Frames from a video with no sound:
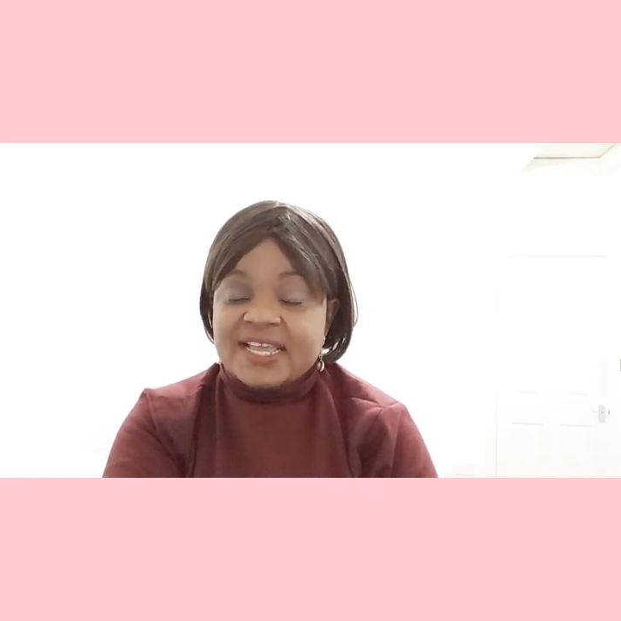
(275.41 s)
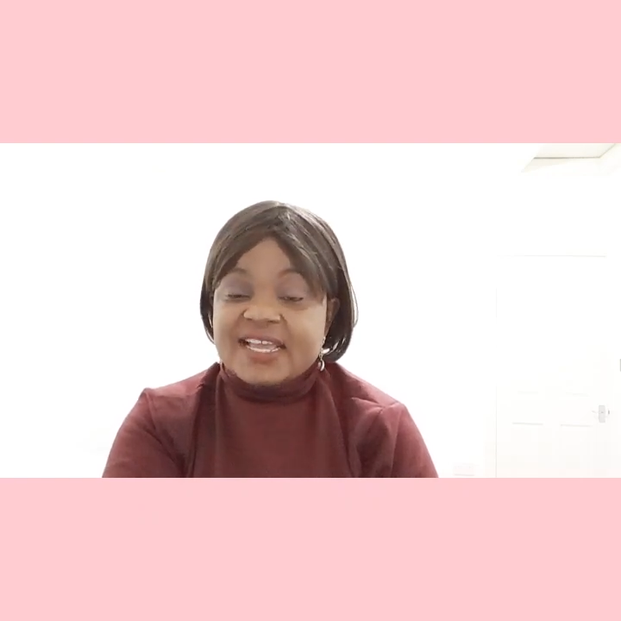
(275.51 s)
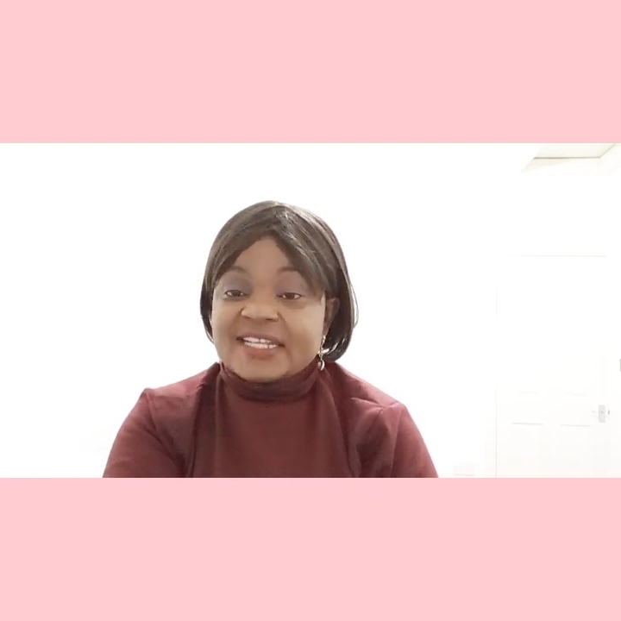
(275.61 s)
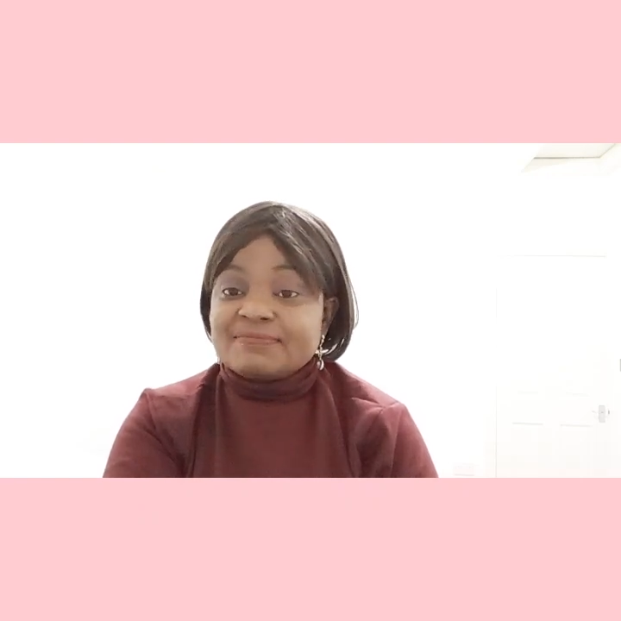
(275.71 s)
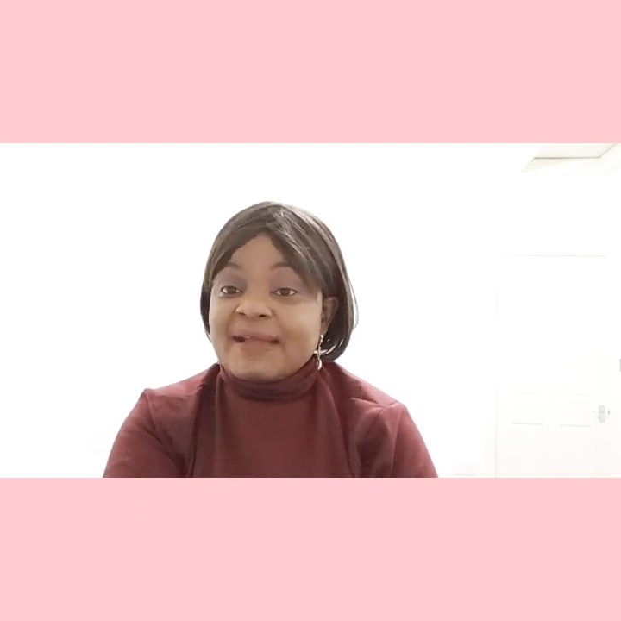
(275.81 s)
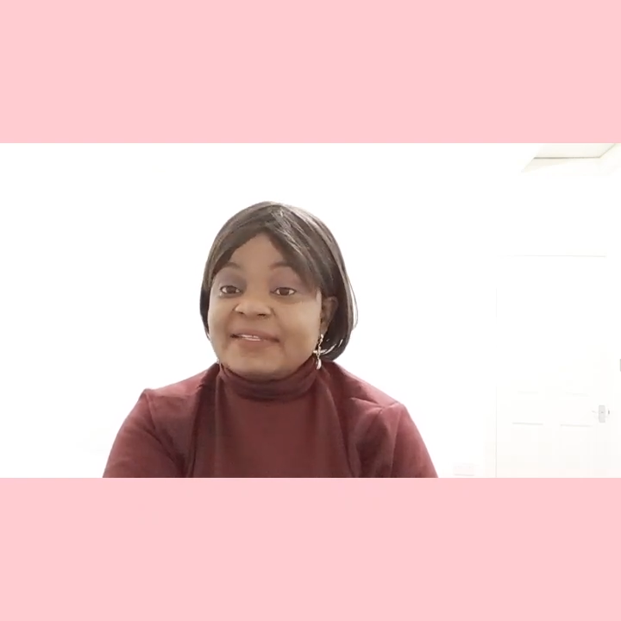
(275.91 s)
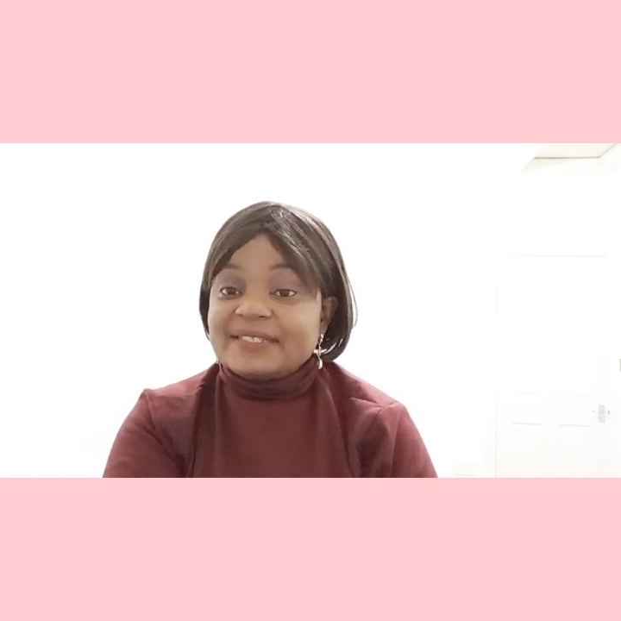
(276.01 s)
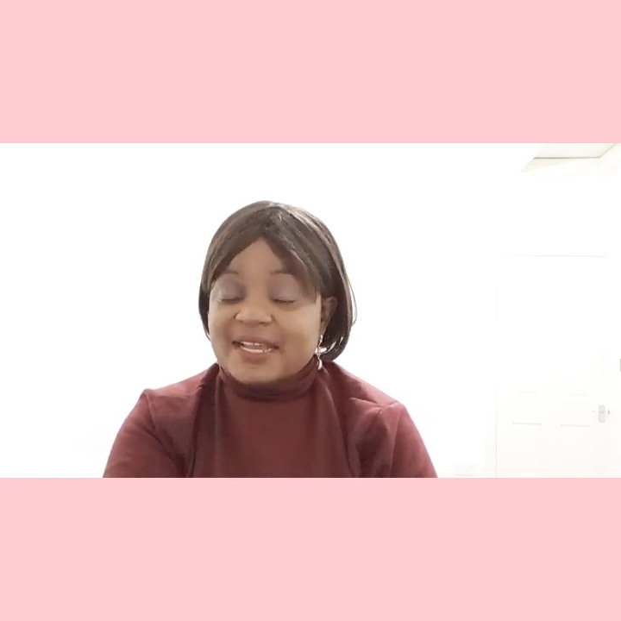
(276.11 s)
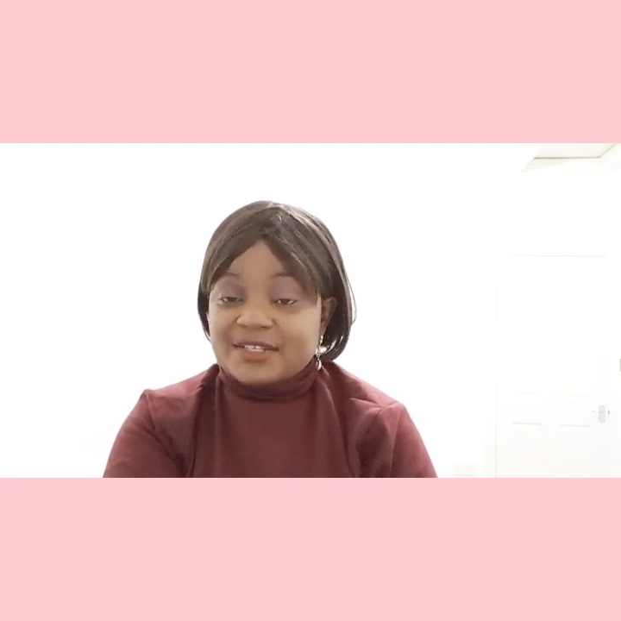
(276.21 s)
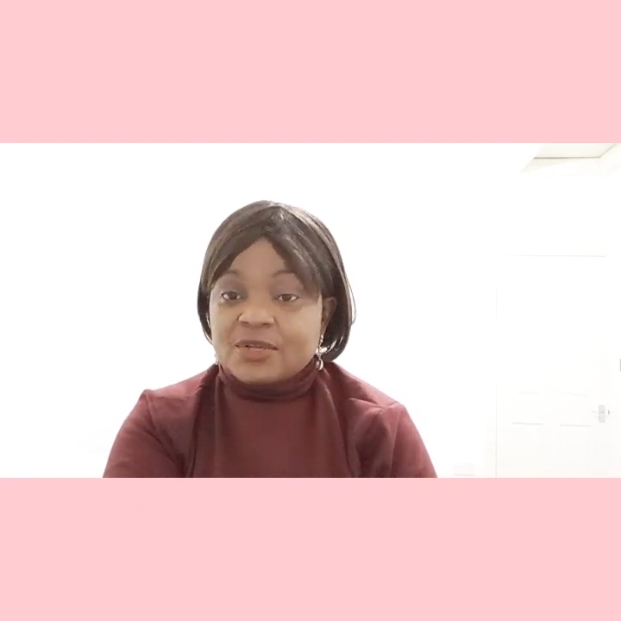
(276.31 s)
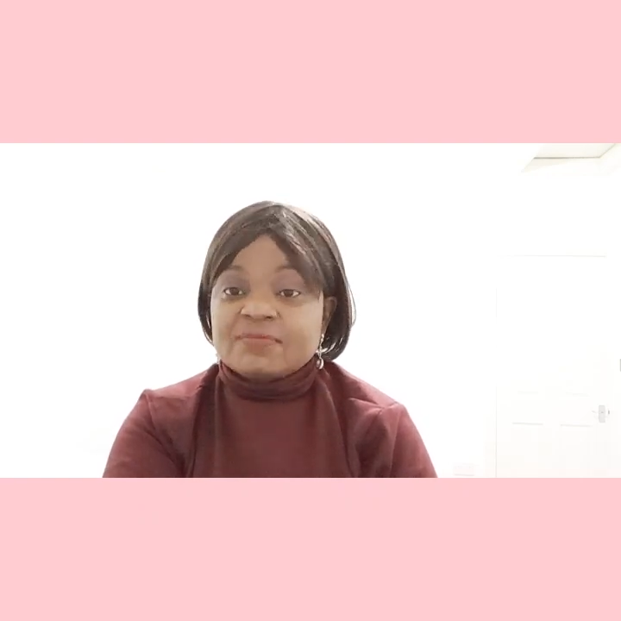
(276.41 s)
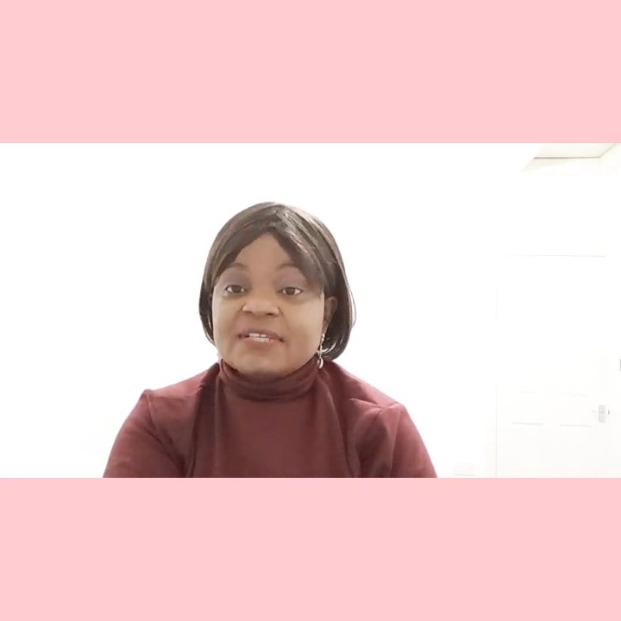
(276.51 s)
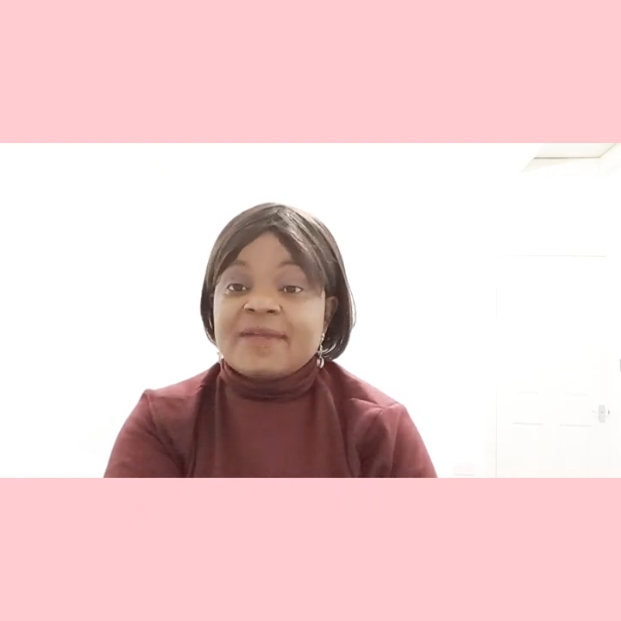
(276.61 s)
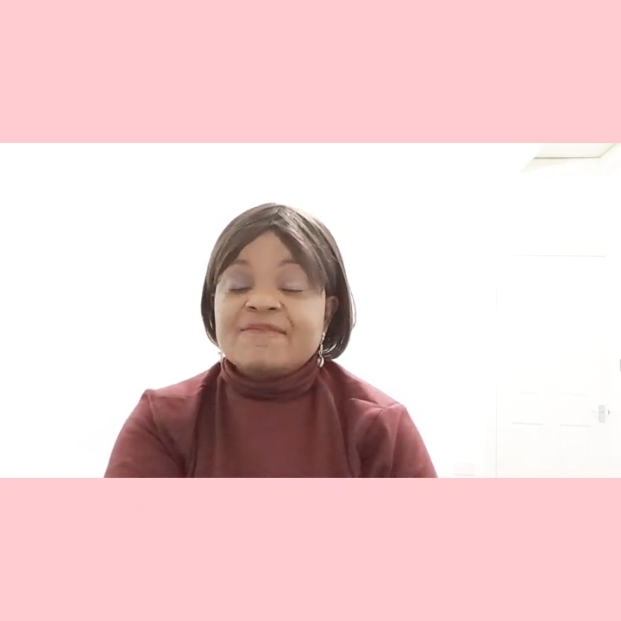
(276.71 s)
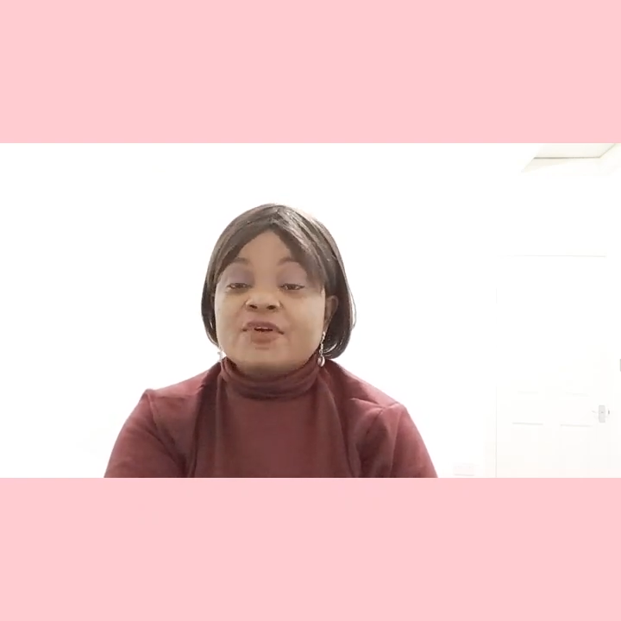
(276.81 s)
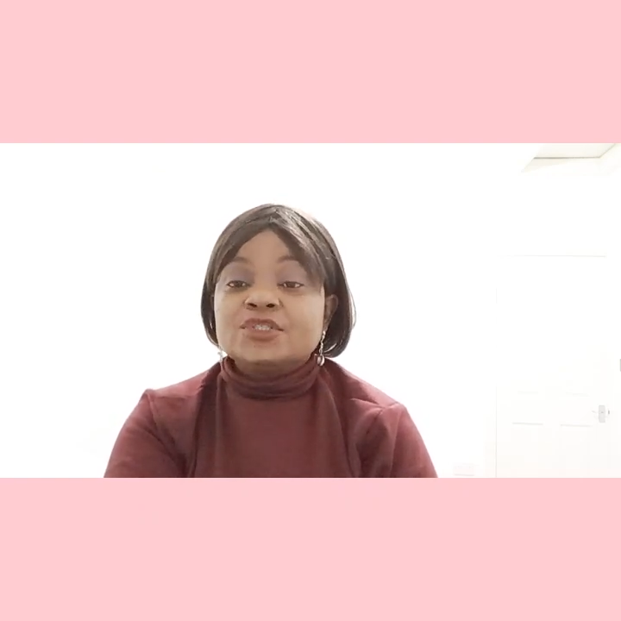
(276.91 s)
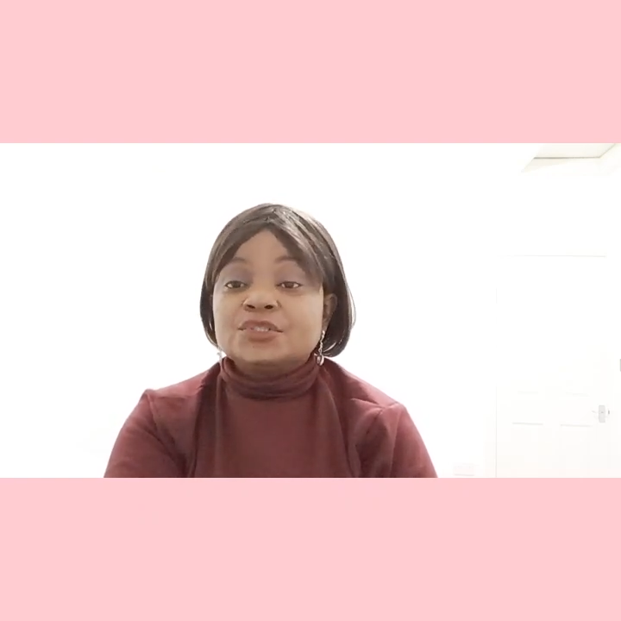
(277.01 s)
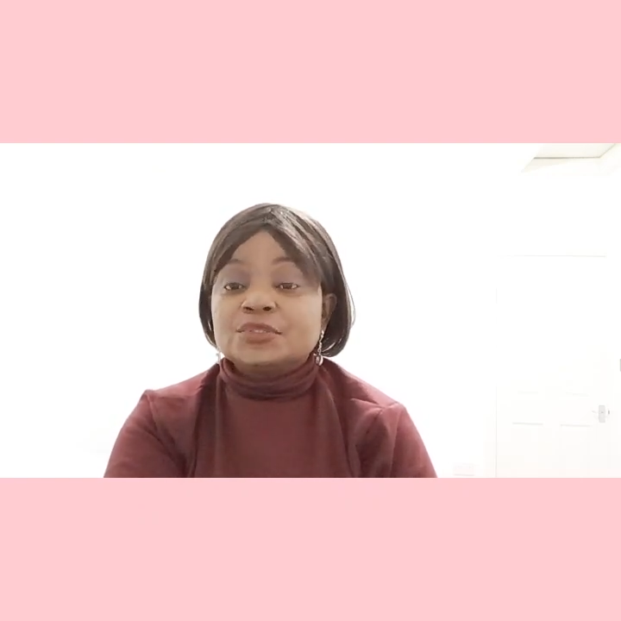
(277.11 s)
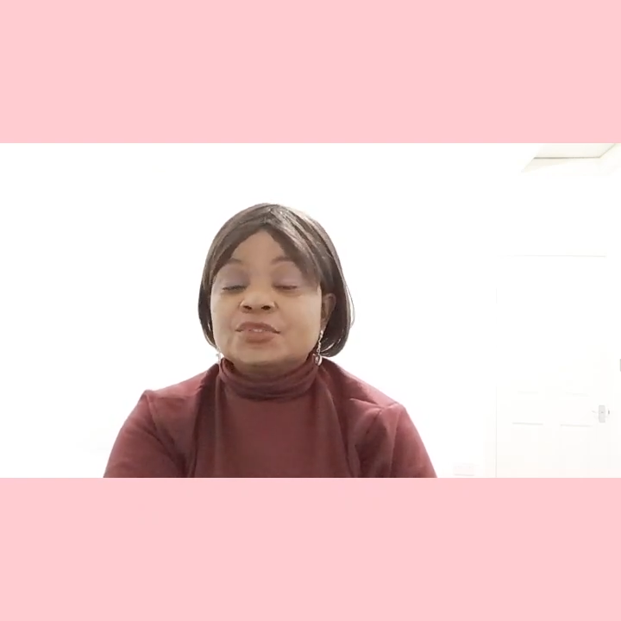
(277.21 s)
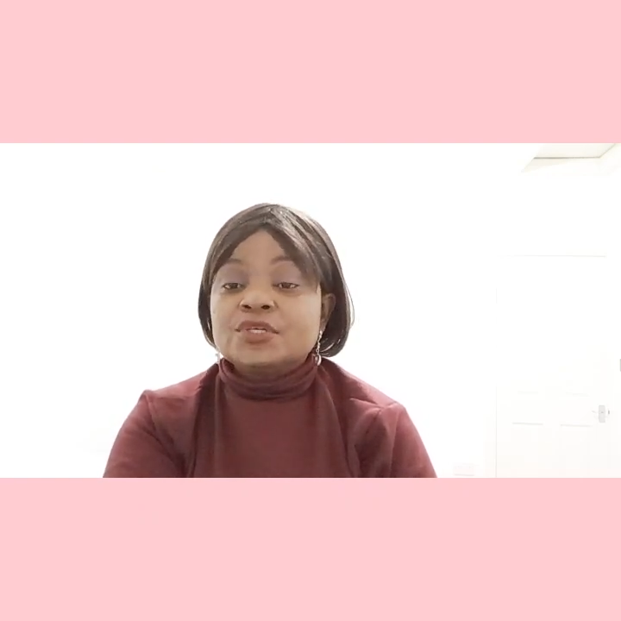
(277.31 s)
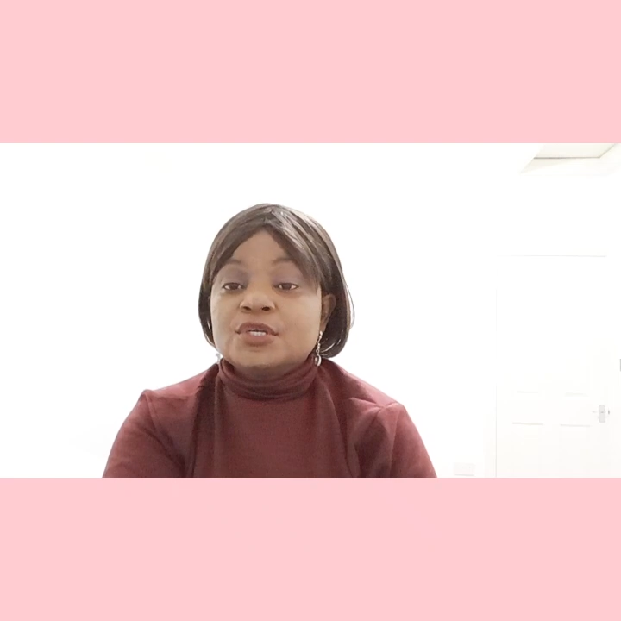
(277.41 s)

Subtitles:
it might take some time for you